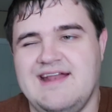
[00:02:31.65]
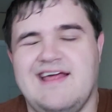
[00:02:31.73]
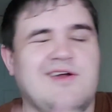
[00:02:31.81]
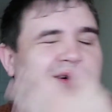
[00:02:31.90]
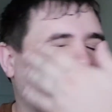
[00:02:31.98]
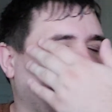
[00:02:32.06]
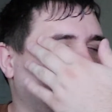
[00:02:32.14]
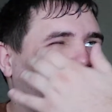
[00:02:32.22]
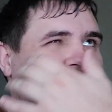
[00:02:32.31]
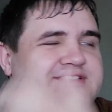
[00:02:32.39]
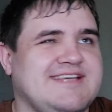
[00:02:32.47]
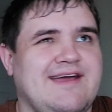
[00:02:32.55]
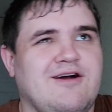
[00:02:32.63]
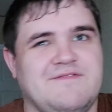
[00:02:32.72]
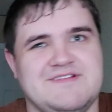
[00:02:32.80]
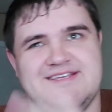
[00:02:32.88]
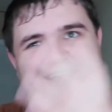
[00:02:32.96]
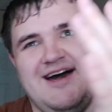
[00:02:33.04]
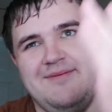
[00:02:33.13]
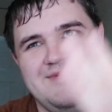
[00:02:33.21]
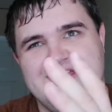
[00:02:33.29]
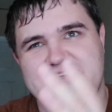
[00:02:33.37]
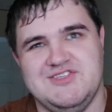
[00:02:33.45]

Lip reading: I know a lot of people say, oh, if it's a comedy,